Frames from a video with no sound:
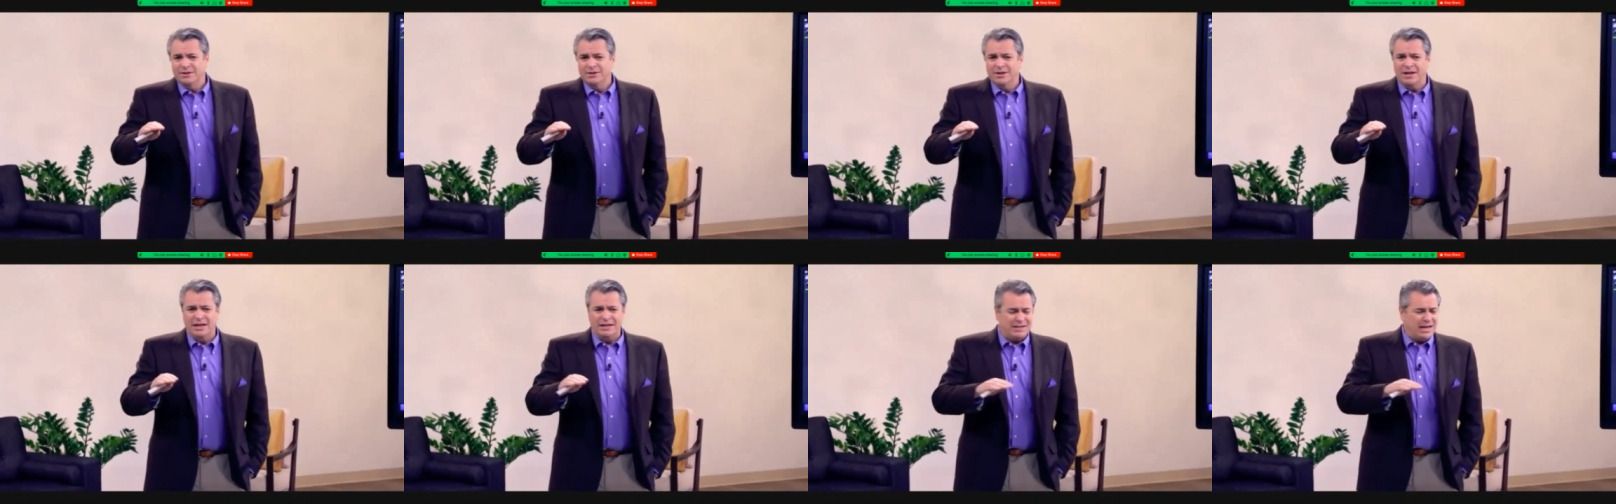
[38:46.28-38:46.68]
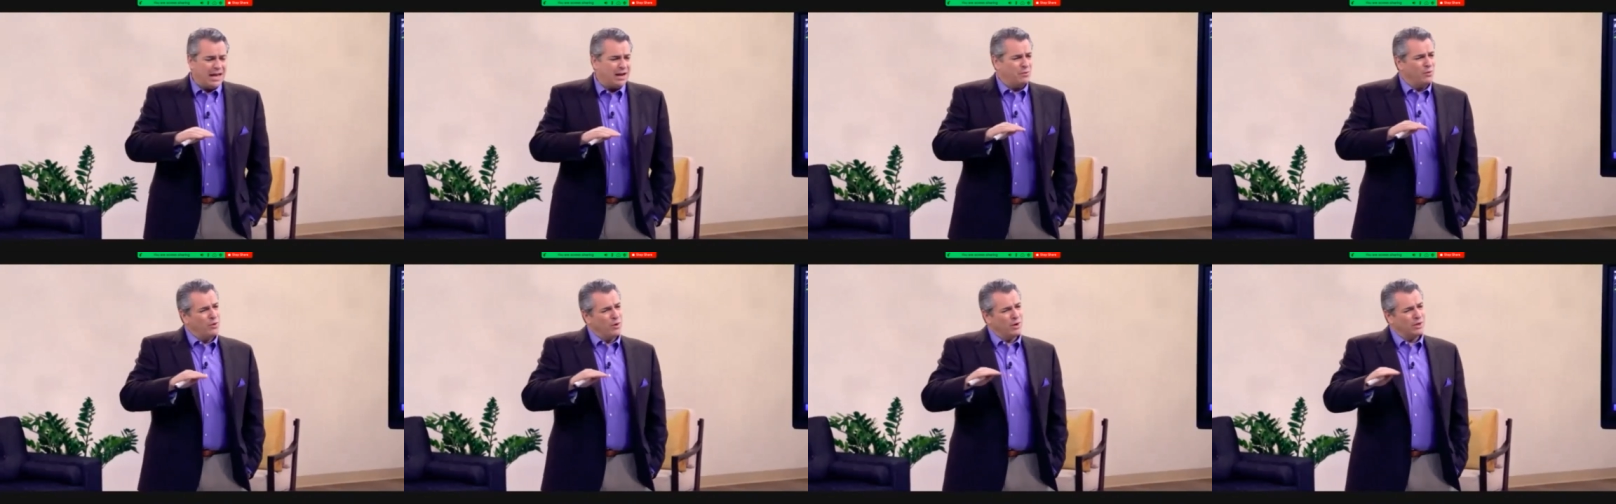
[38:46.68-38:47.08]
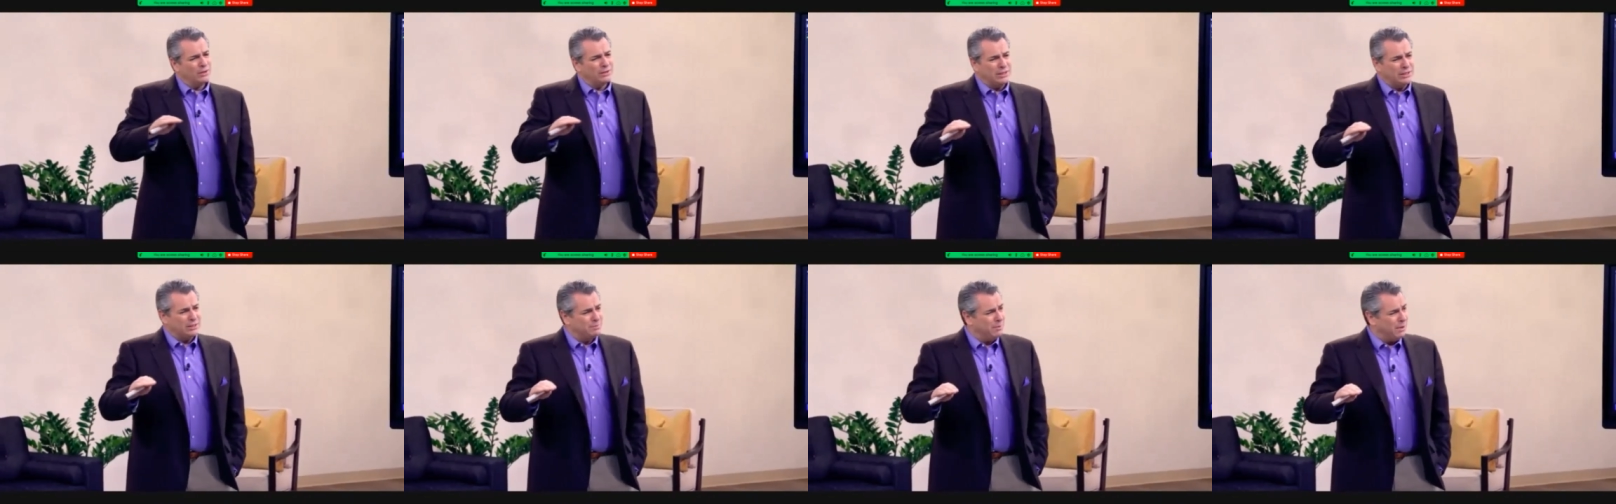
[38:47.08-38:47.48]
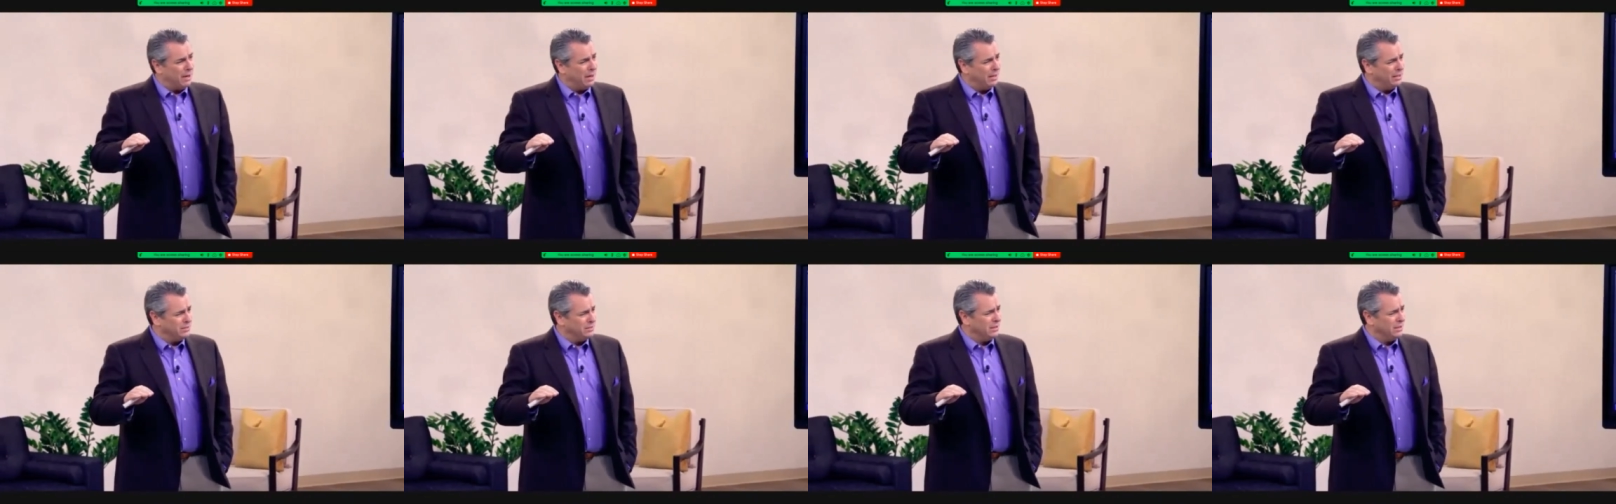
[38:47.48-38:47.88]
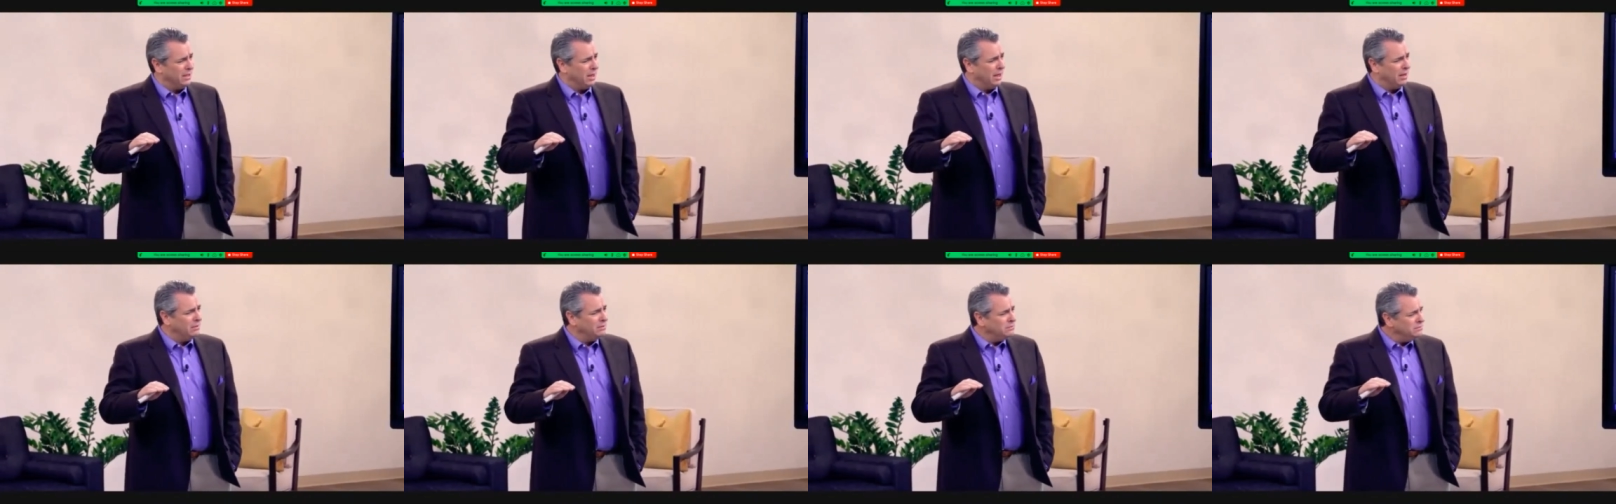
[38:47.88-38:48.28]
There's a lot of work, these buyers, you
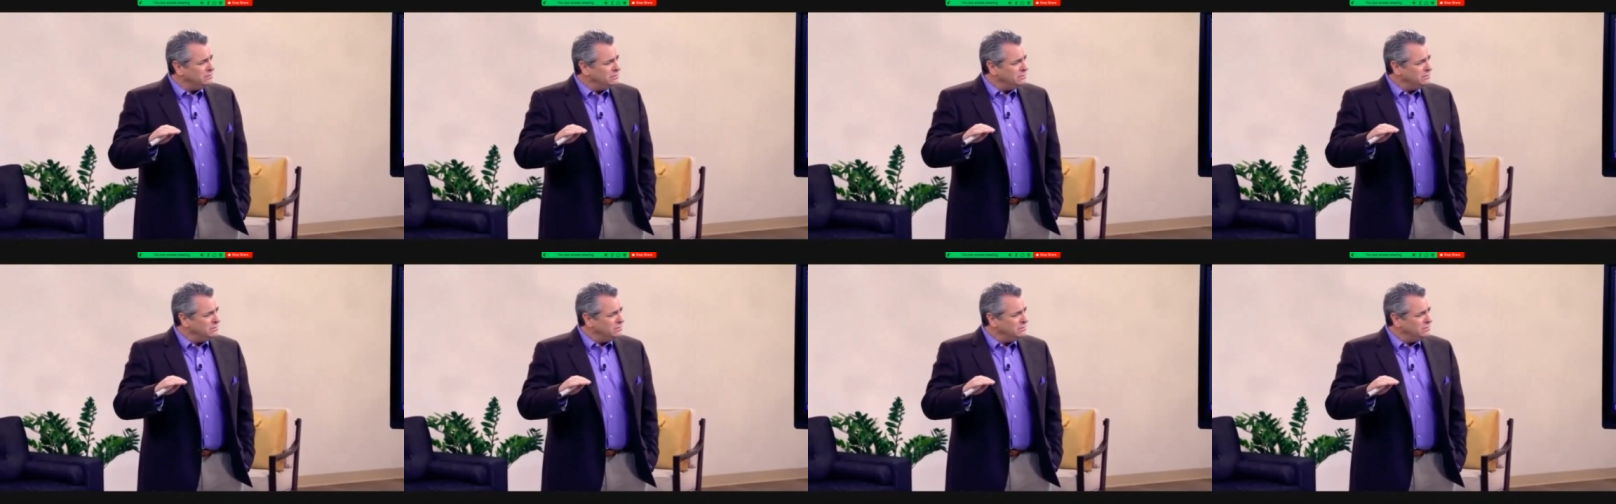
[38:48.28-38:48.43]
know.